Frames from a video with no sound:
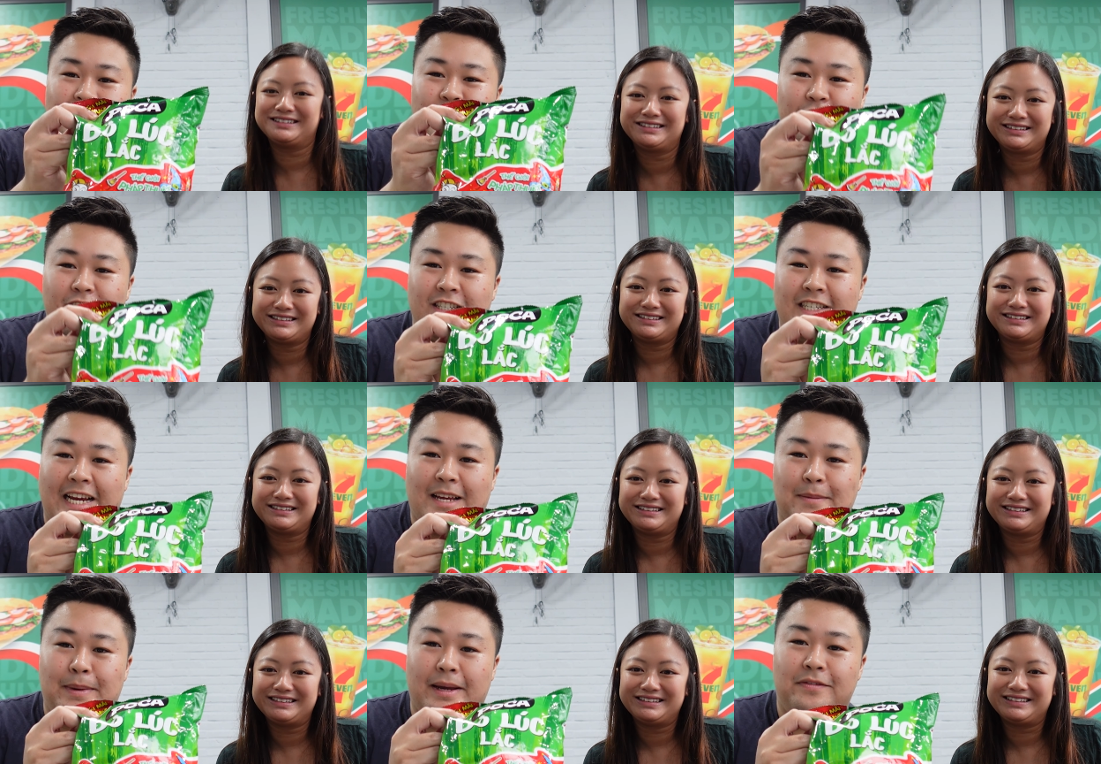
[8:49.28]
Speaker 1: So the
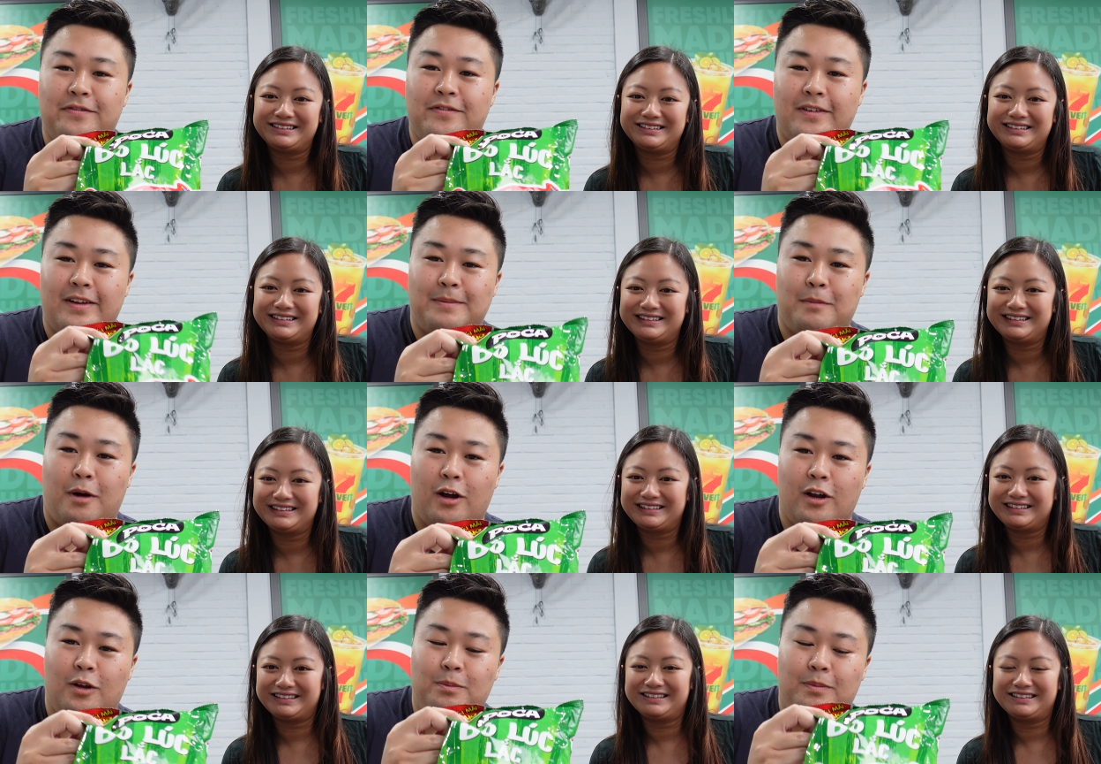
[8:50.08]
shaky beef,
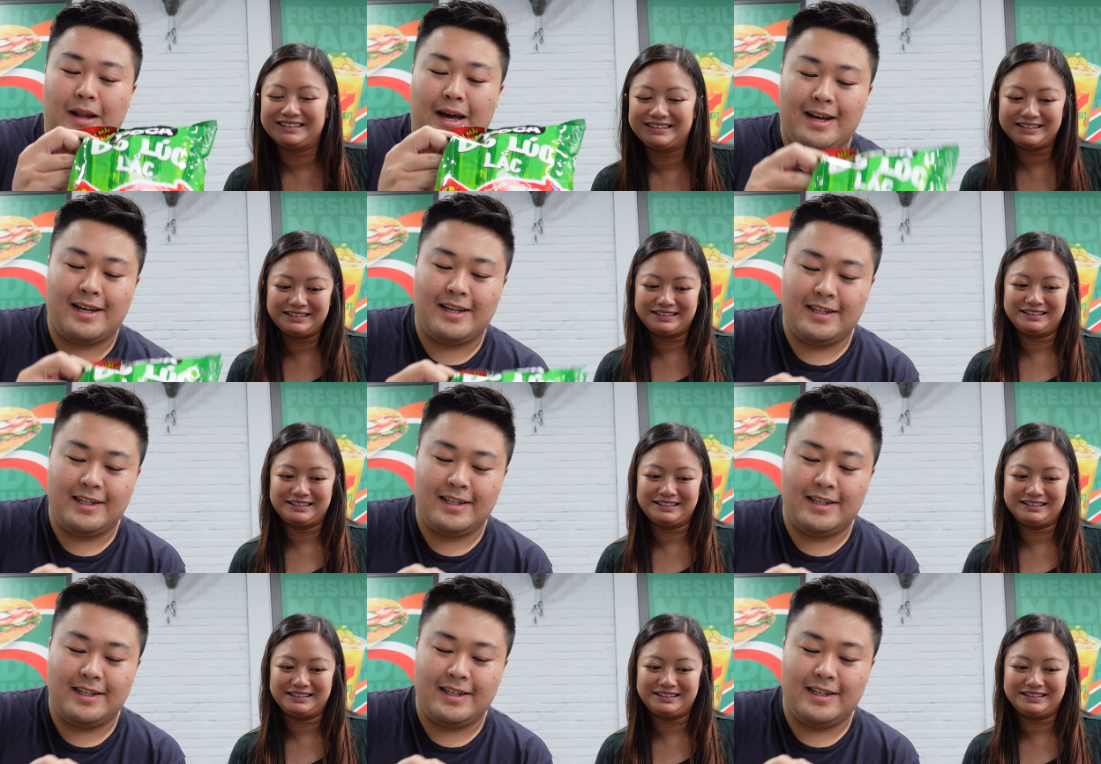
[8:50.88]
my look like.